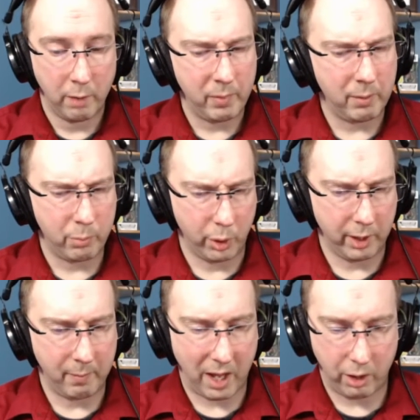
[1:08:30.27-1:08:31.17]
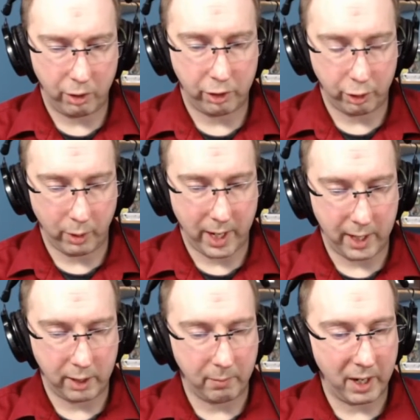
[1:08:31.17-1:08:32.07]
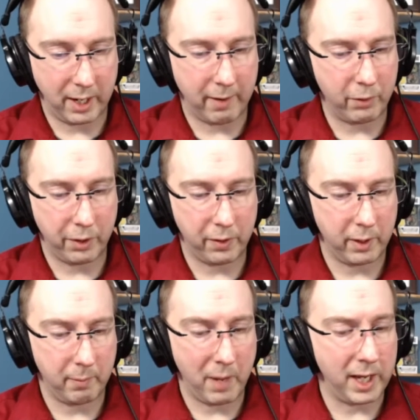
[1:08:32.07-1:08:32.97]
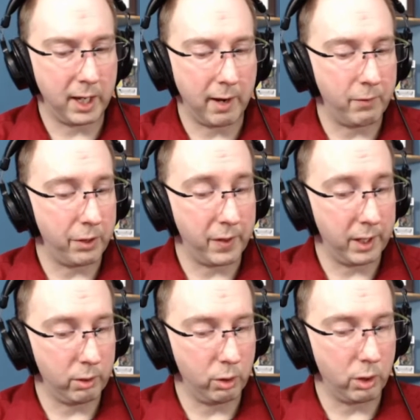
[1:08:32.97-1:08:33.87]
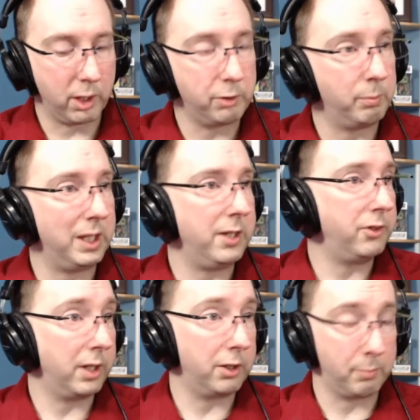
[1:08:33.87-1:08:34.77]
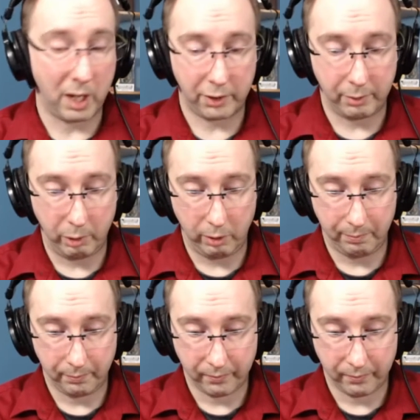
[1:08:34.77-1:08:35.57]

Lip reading: been putting matters straight and making everything look as pleasing as possible.